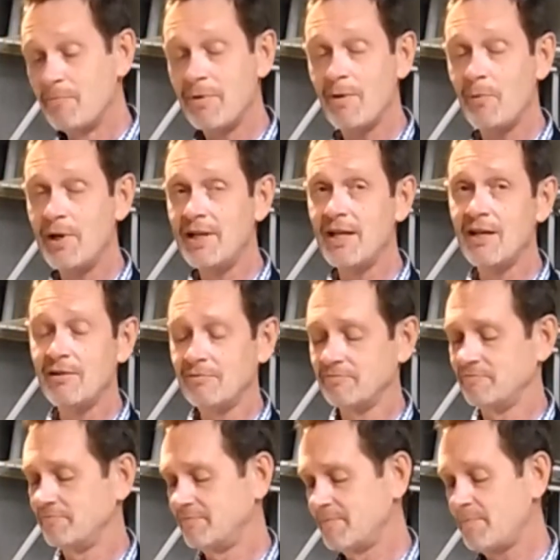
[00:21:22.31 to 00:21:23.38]
But we do.
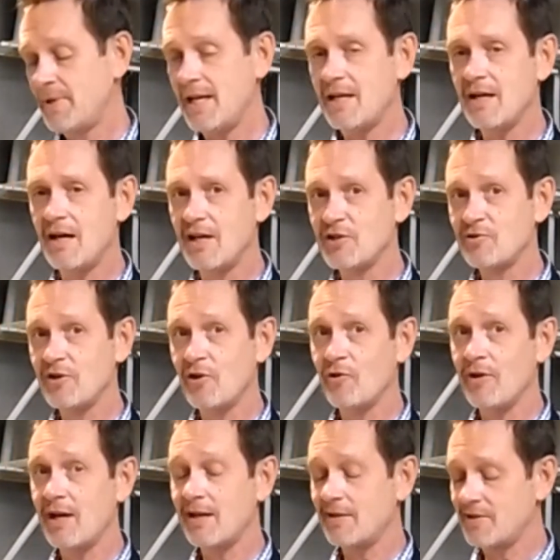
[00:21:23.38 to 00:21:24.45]
Pecans grow
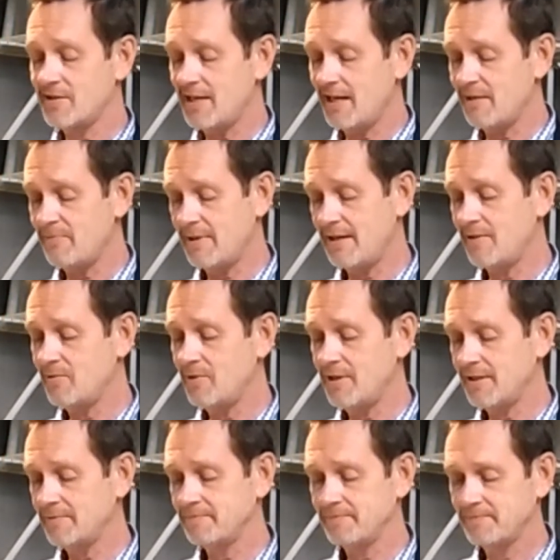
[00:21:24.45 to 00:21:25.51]
great in the south, by the way.